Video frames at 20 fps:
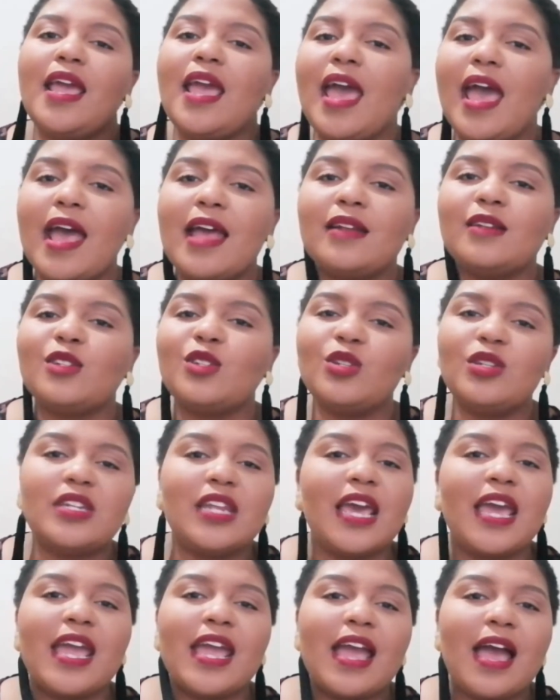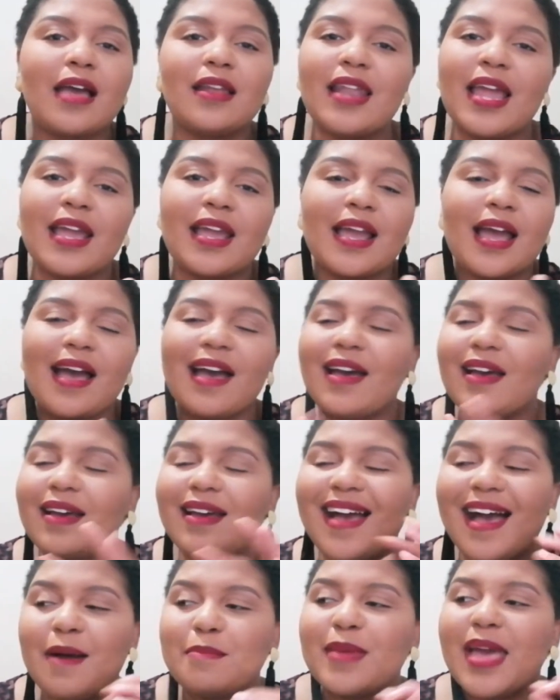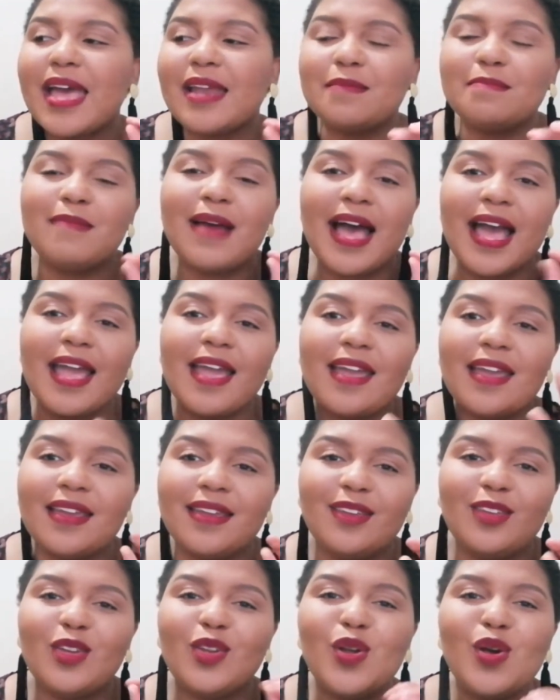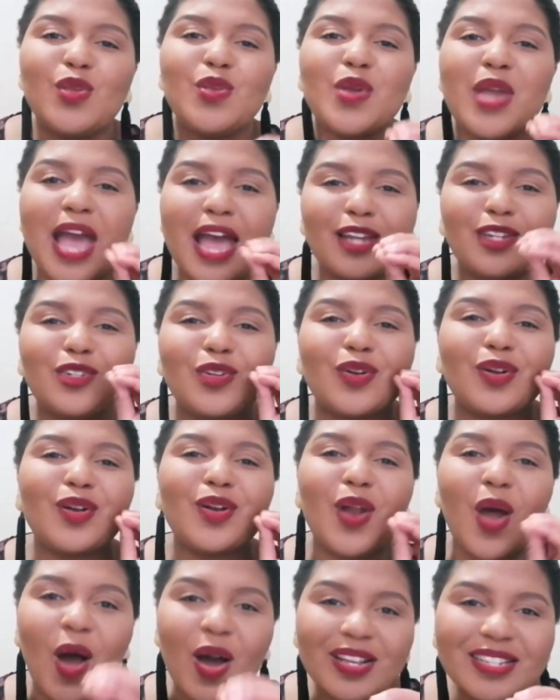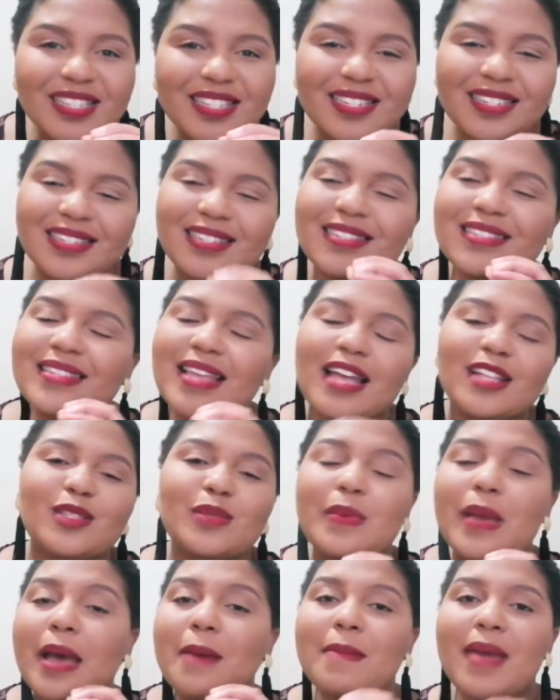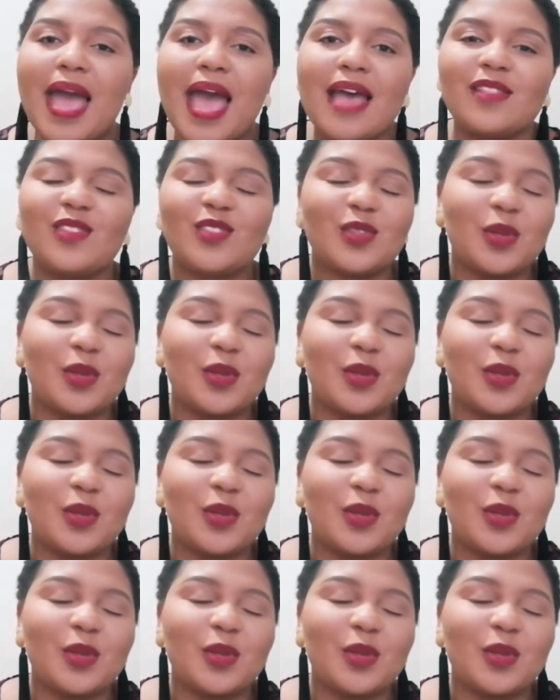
And today, like, I'm at my, when you're at your last, that's where I'm at.